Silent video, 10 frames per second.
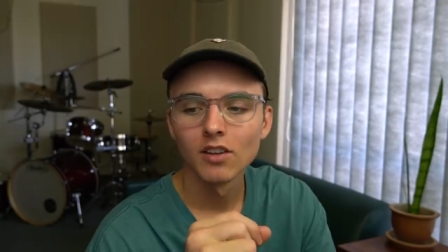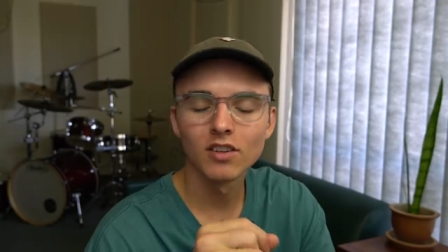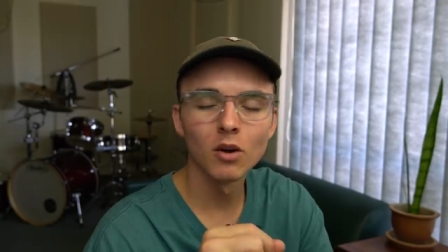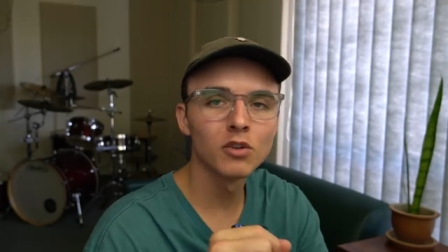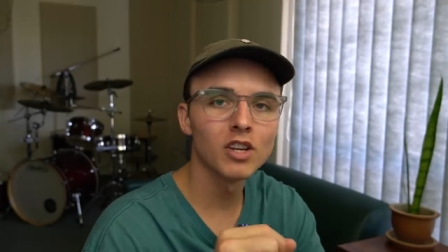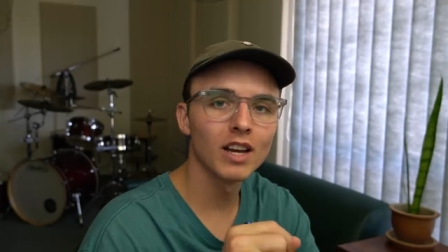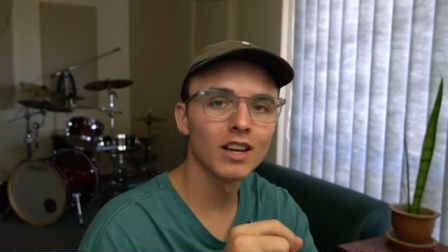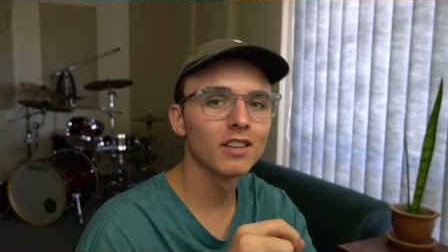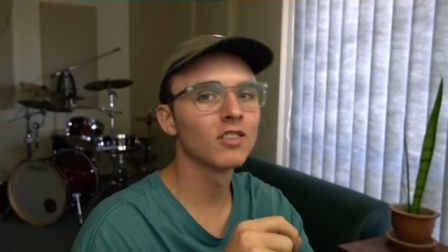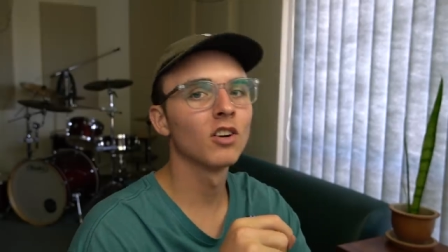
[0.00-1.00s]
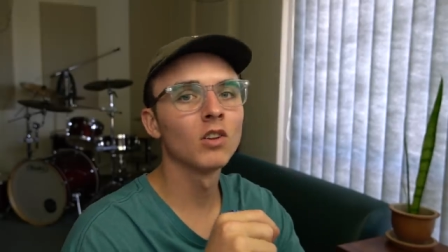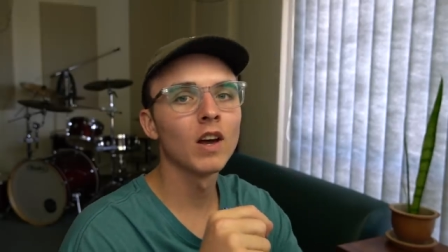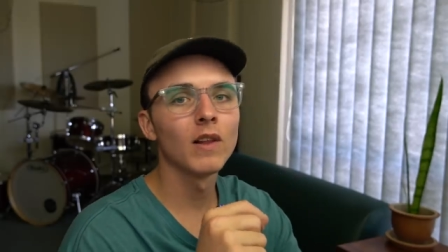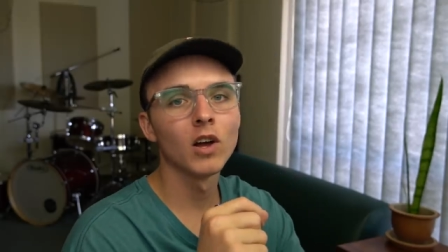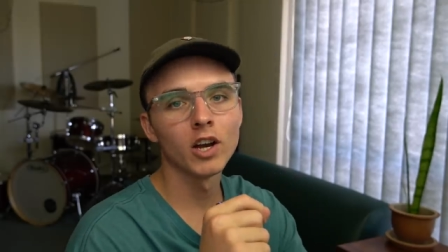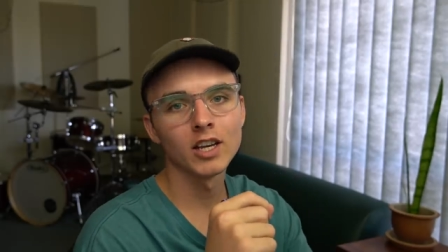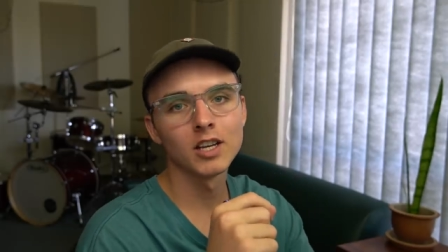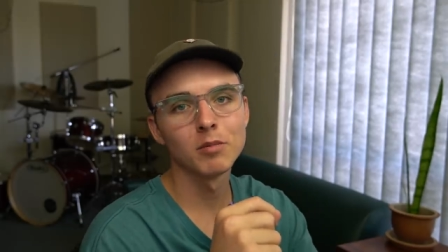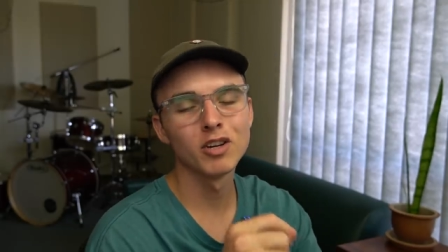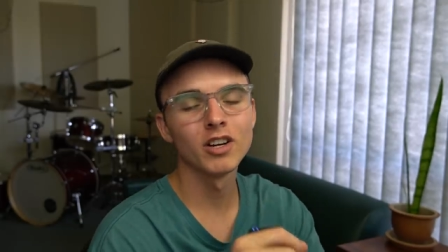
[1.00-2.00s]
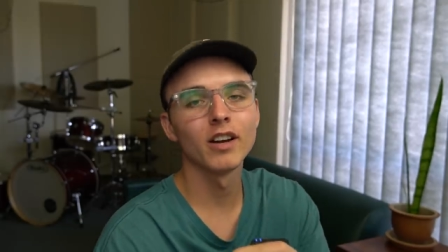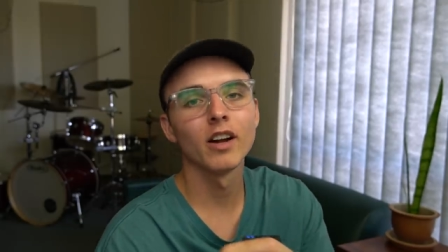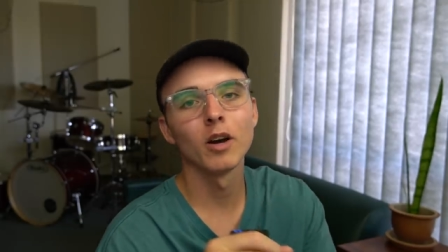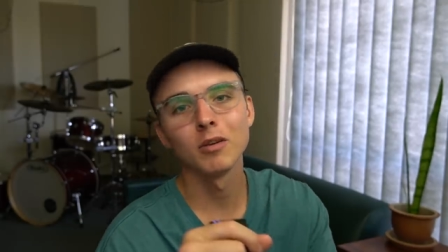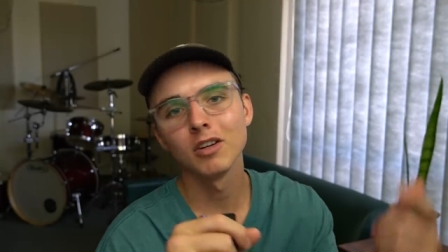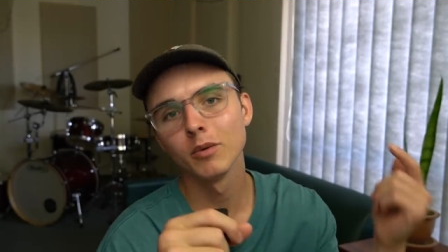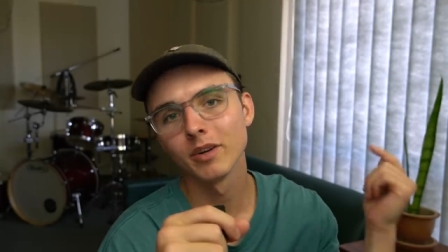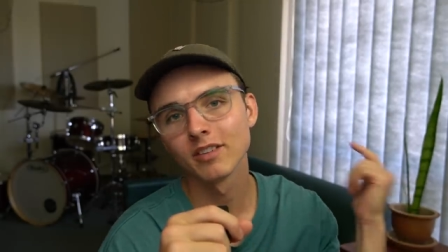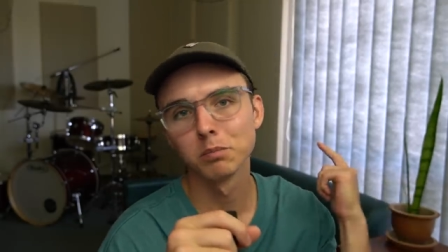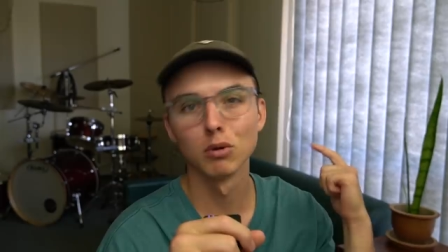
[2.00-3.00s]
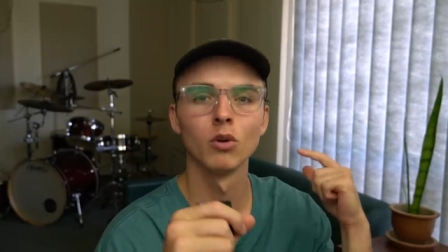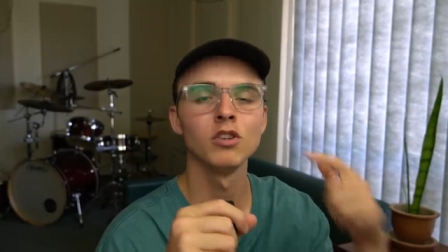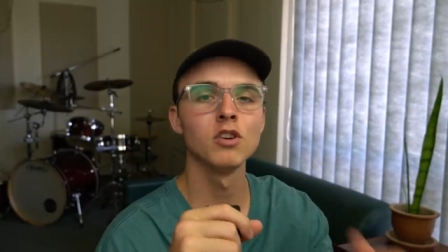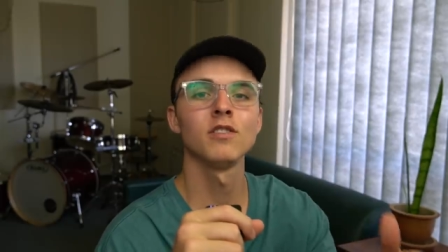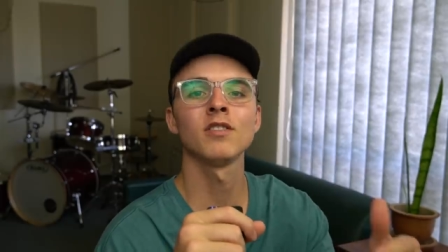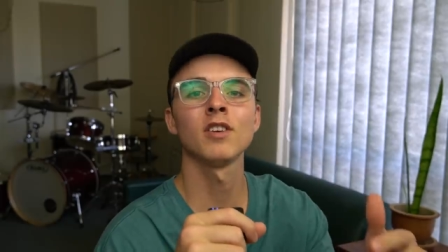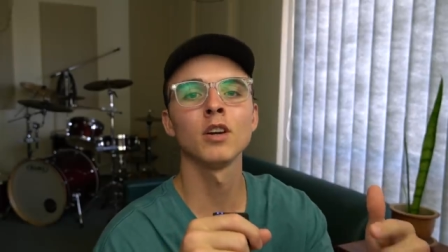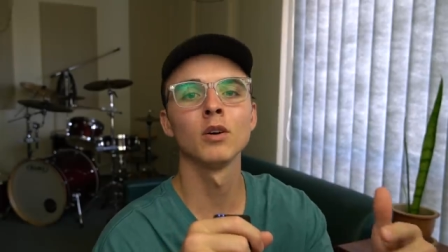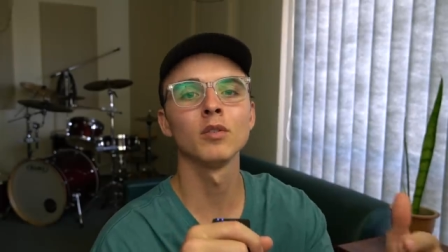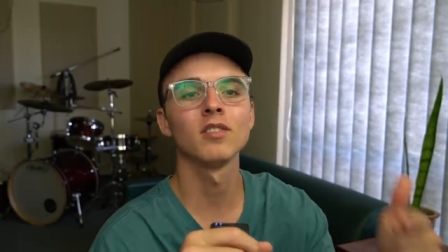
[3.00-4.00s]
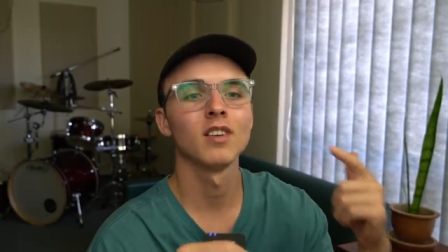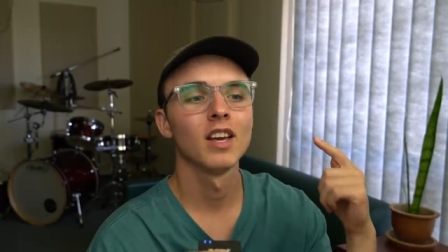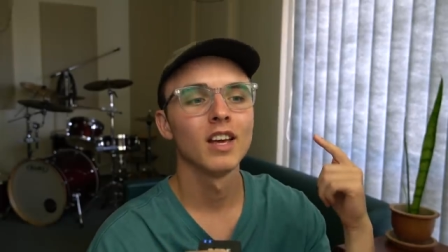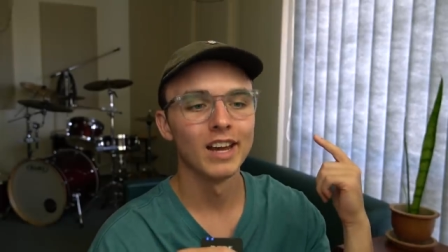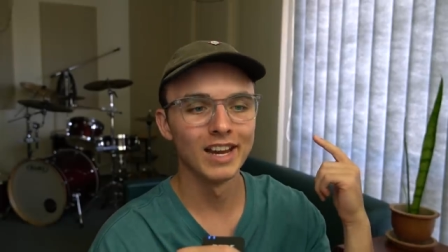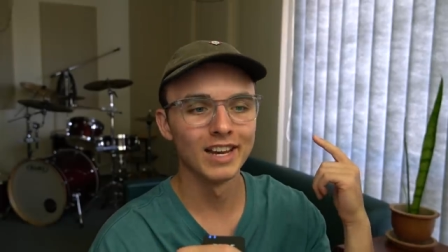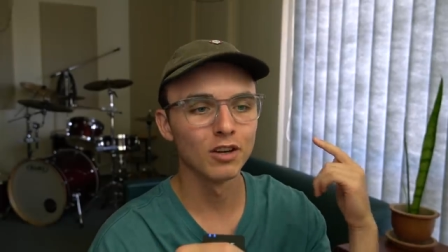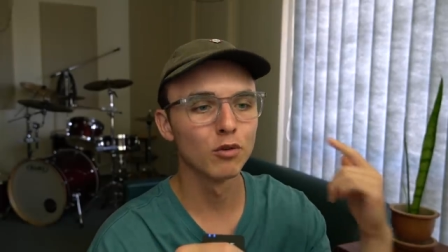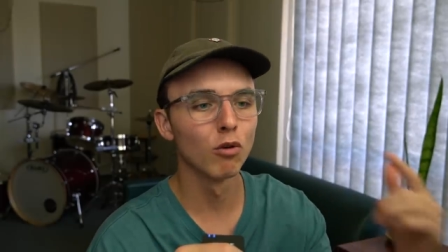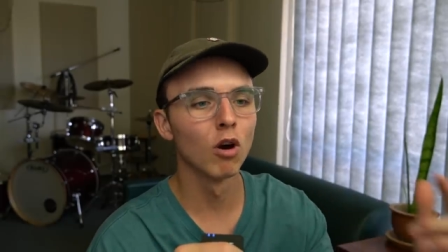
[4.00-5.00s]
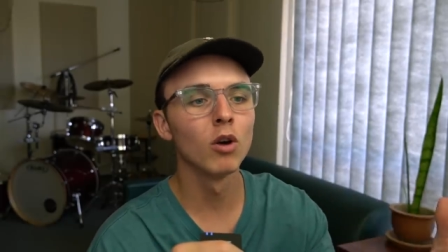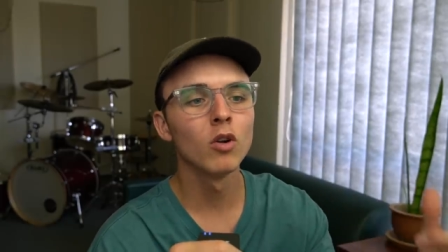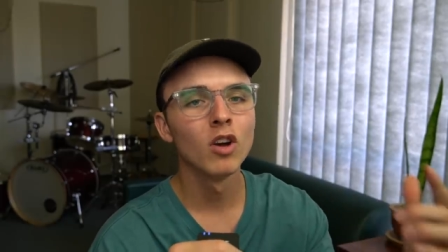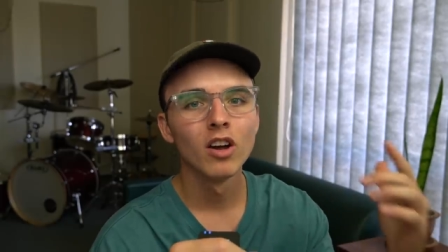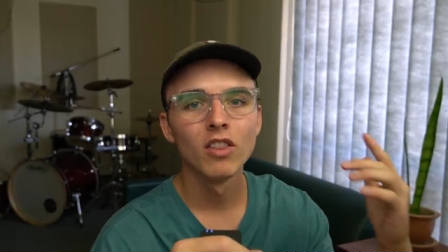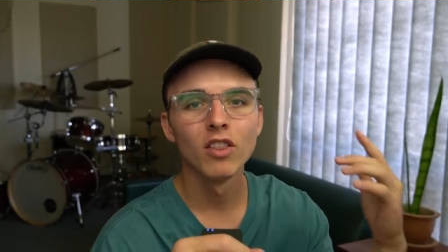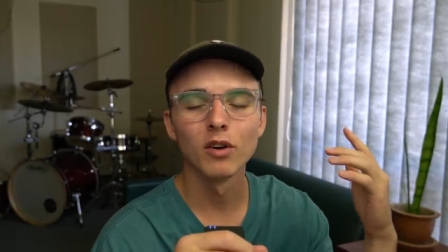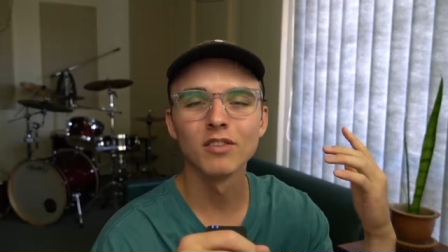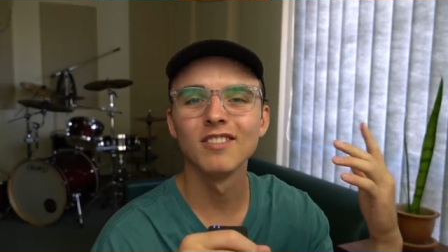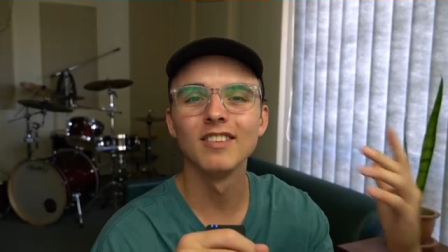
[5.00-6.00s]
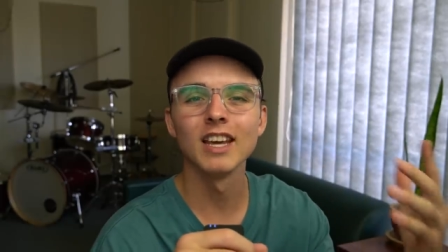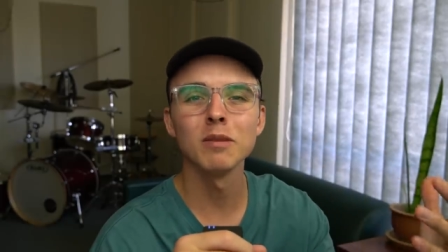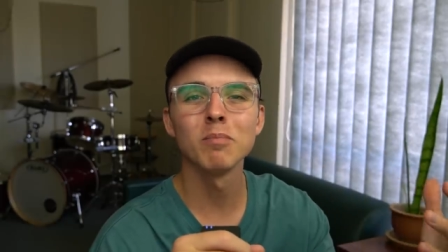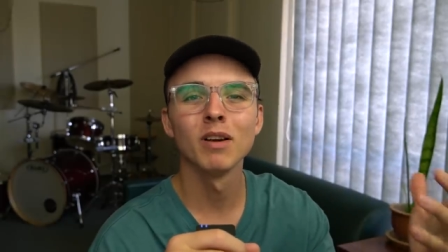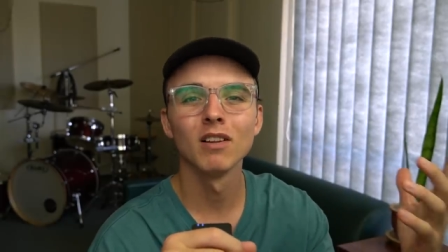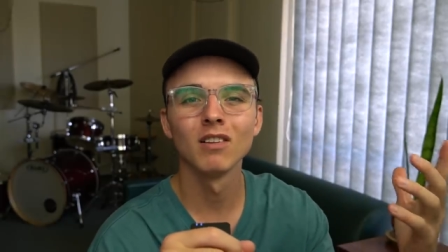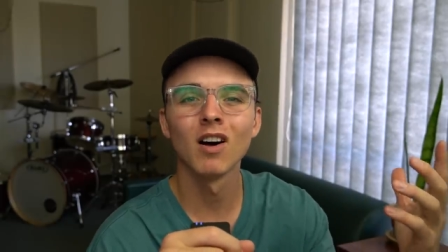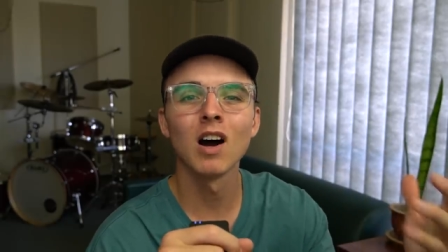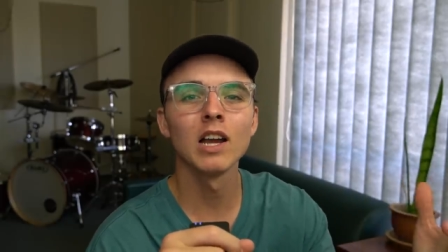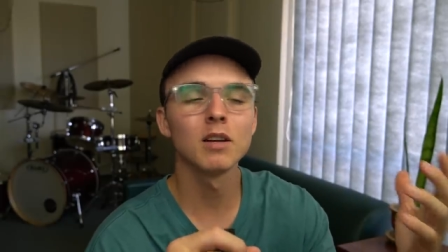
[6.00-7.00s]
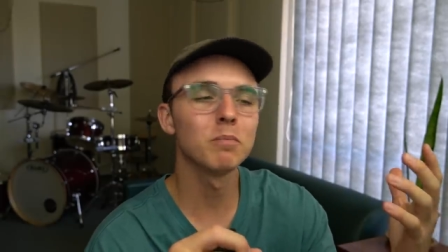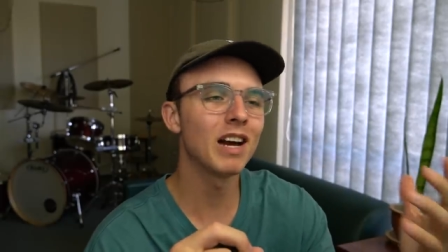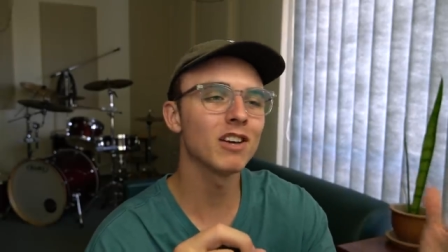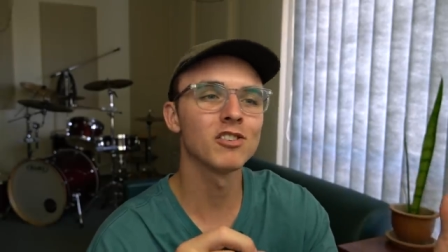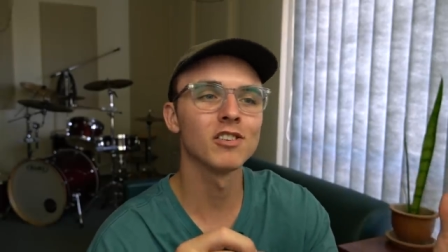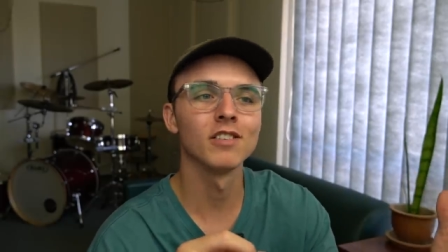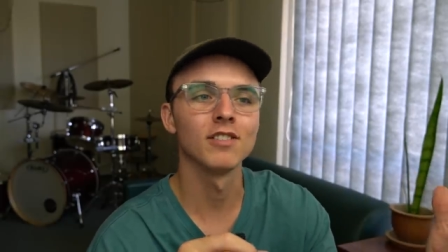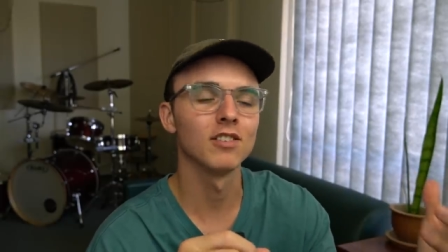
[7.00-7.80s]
Skillshare is an online learning community to help you explore new skills and grow those deep lying passions